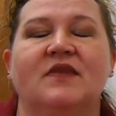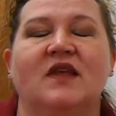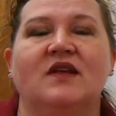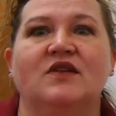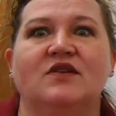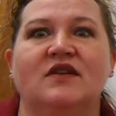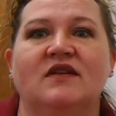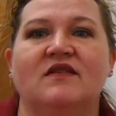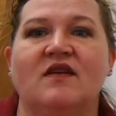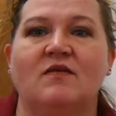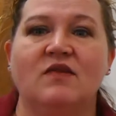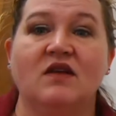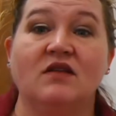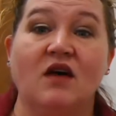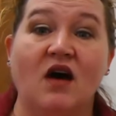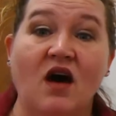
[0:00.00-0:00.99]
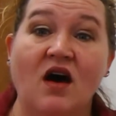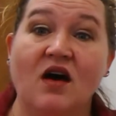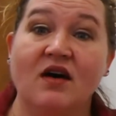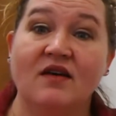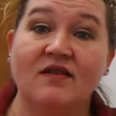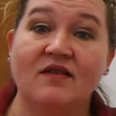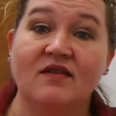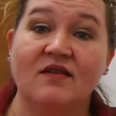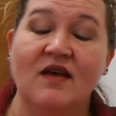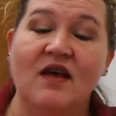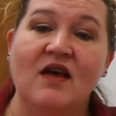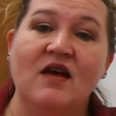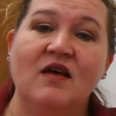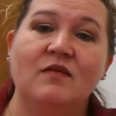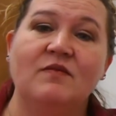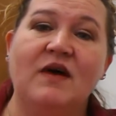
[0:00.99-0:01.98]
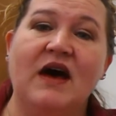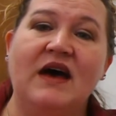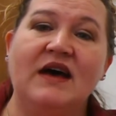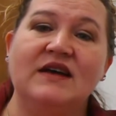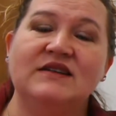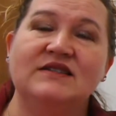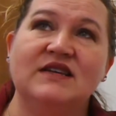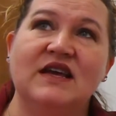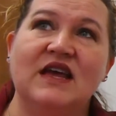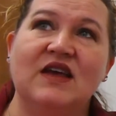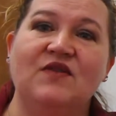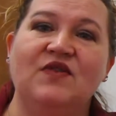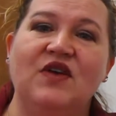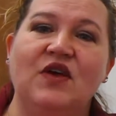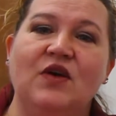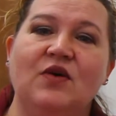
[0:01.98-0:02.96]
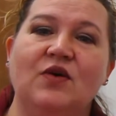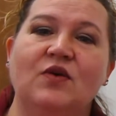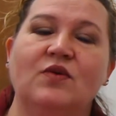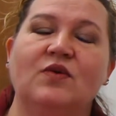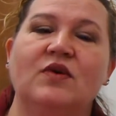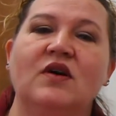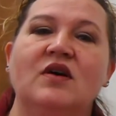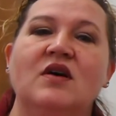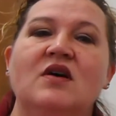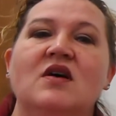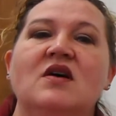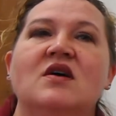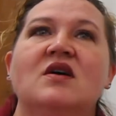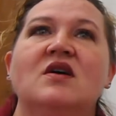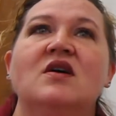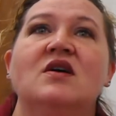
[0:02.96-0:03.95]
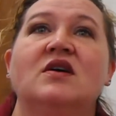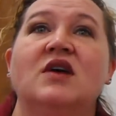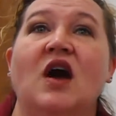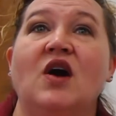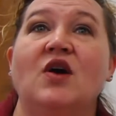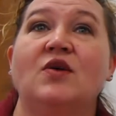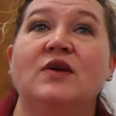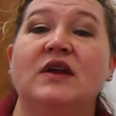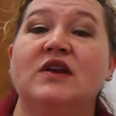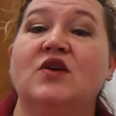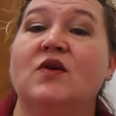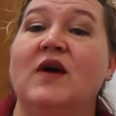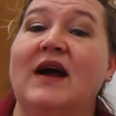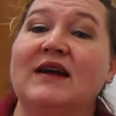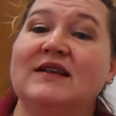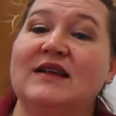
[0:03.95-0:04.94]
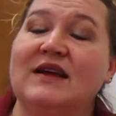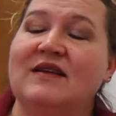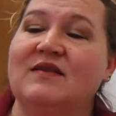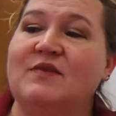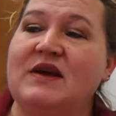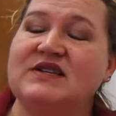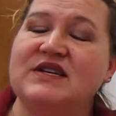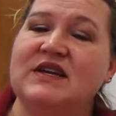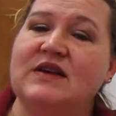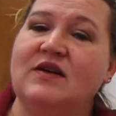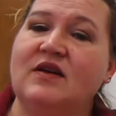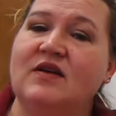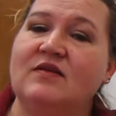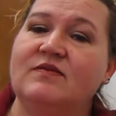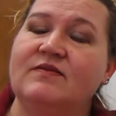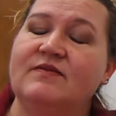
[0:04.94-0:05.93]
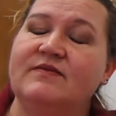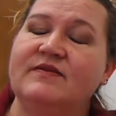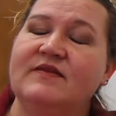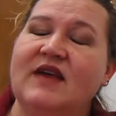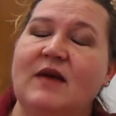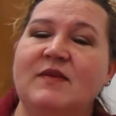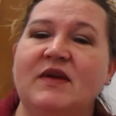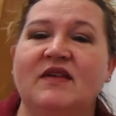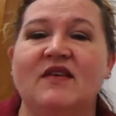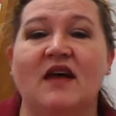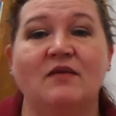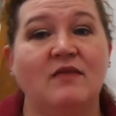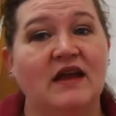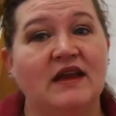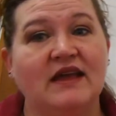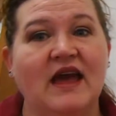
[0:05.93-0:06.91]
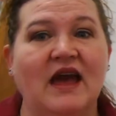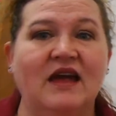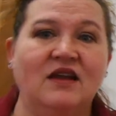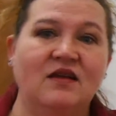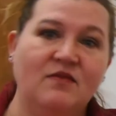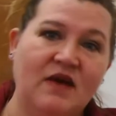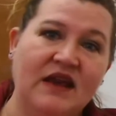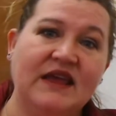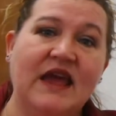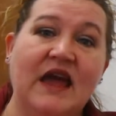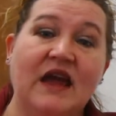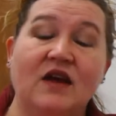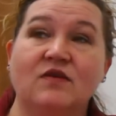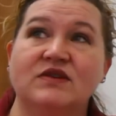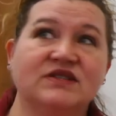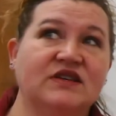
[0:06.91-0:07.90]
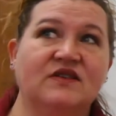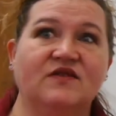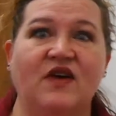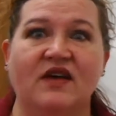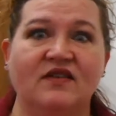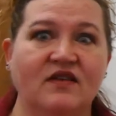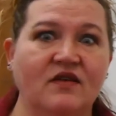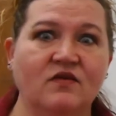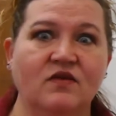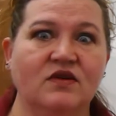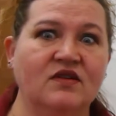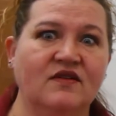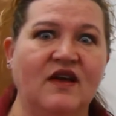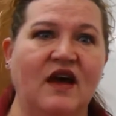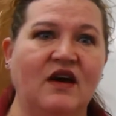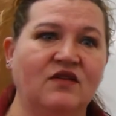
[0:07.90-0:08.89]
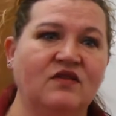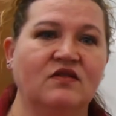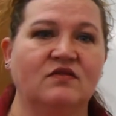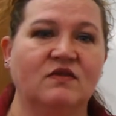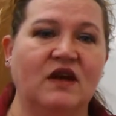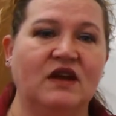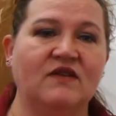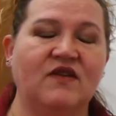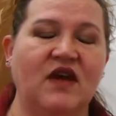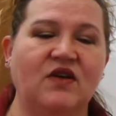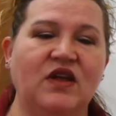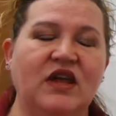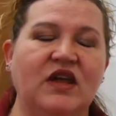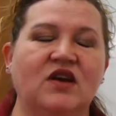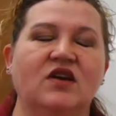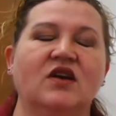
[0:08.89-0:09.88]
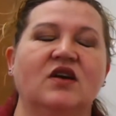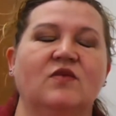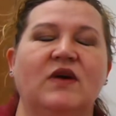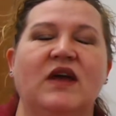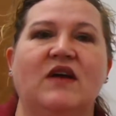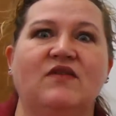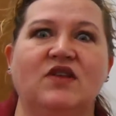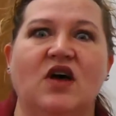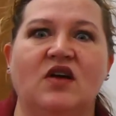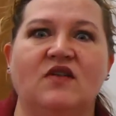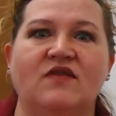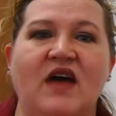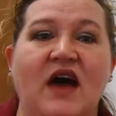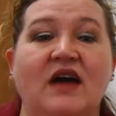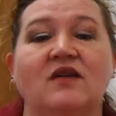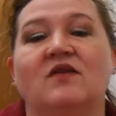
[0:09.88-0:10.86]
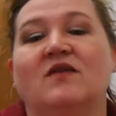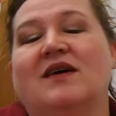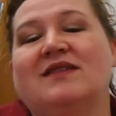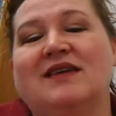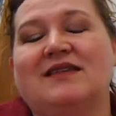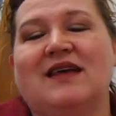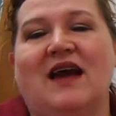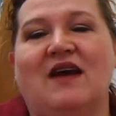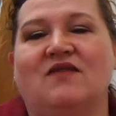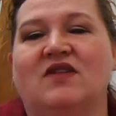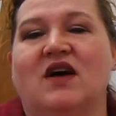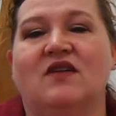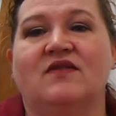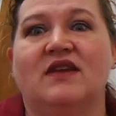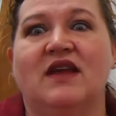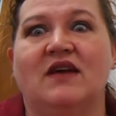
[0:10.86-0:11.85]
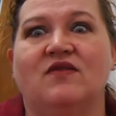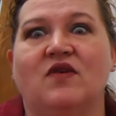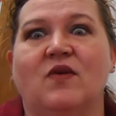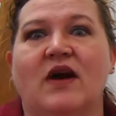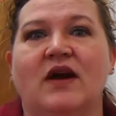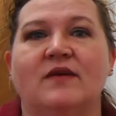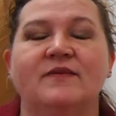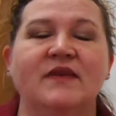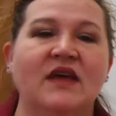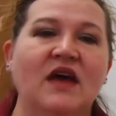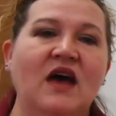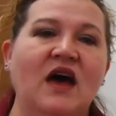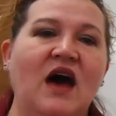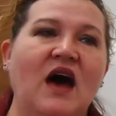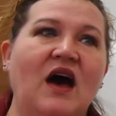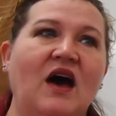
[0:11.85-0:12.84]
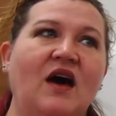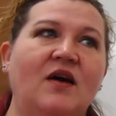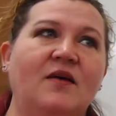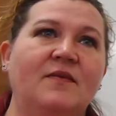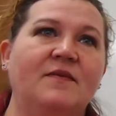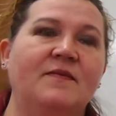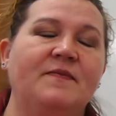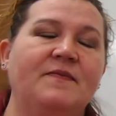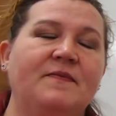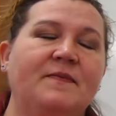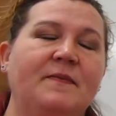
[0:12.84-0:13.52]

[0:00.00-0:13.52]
looked at some of the laws. But if you code incorrectly, especially to companies like Medicaid and Medicare, which, let's face it, we're in the South, kind of down here, we have a lot of that. I think they have a lot of it everywhere. Then